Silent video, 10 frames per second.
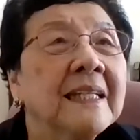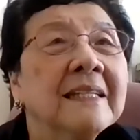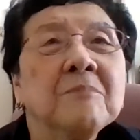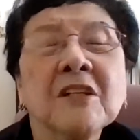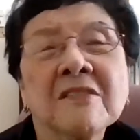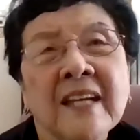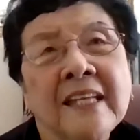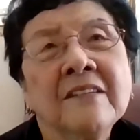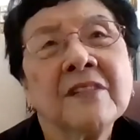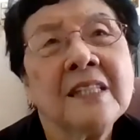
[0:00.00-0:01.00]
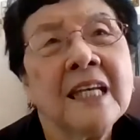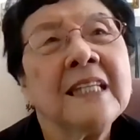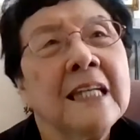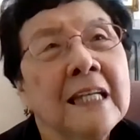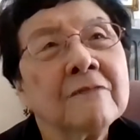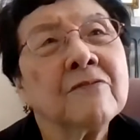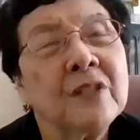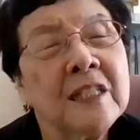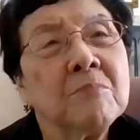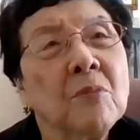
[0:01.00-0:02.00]
because at the end of the day, they love to
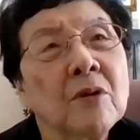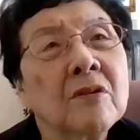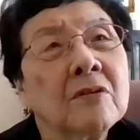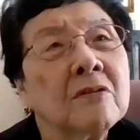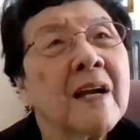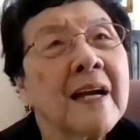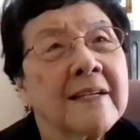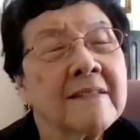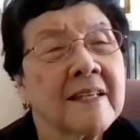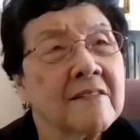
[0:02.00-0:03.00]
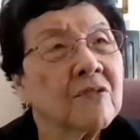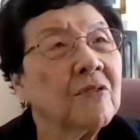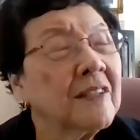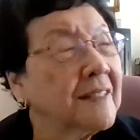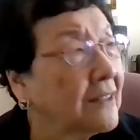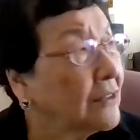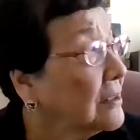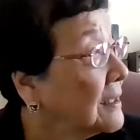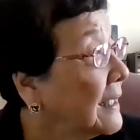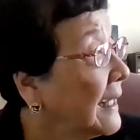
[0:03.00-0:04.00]
eat more rice and so on, you know.
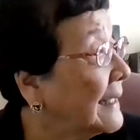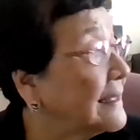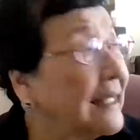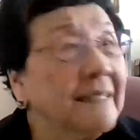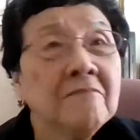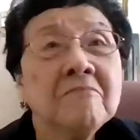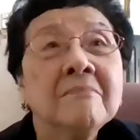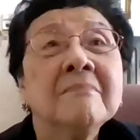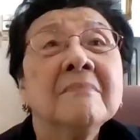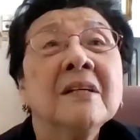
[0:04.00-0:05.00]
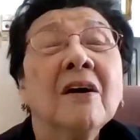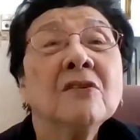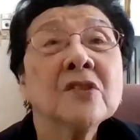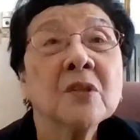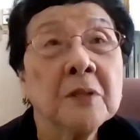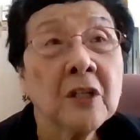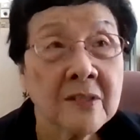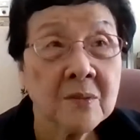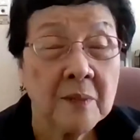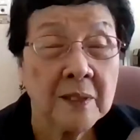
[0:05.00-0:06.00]
And then also
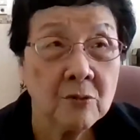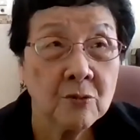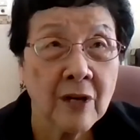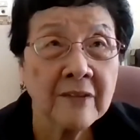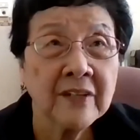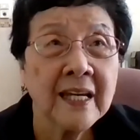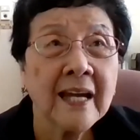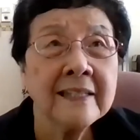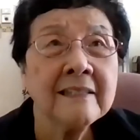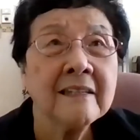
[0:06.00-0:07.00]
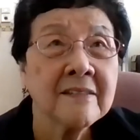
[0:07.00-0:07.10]
because when you drive at night, it's